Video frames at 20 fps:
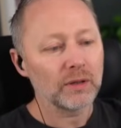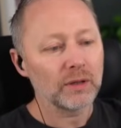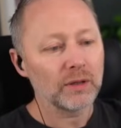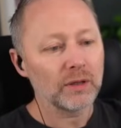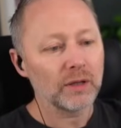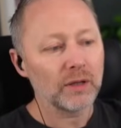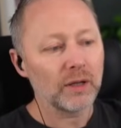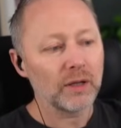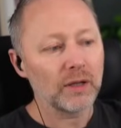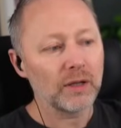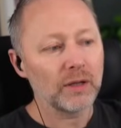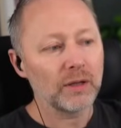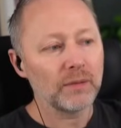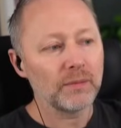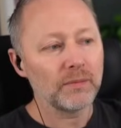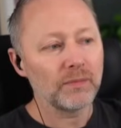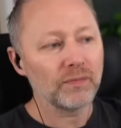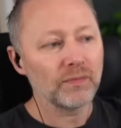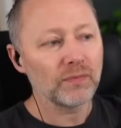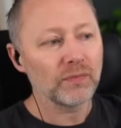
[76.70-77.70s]

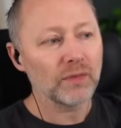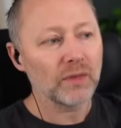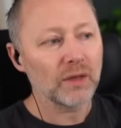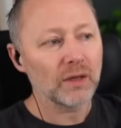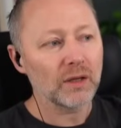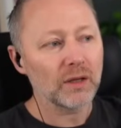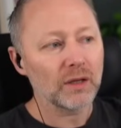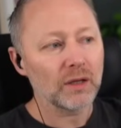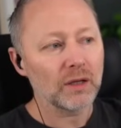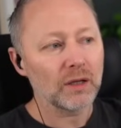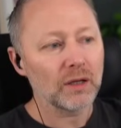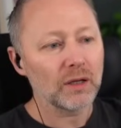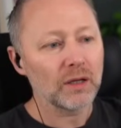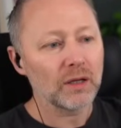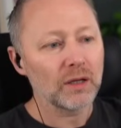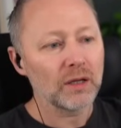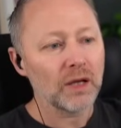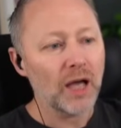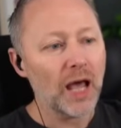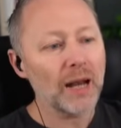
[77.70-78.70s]
I'm
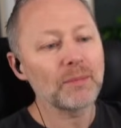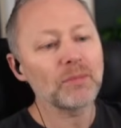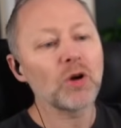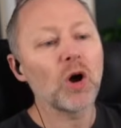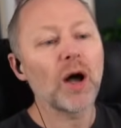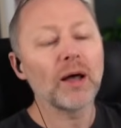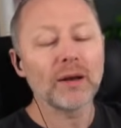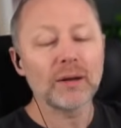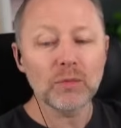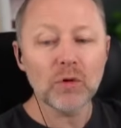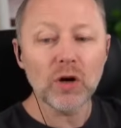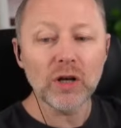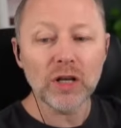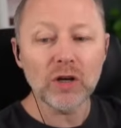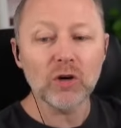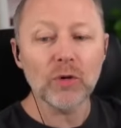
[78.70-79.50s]
going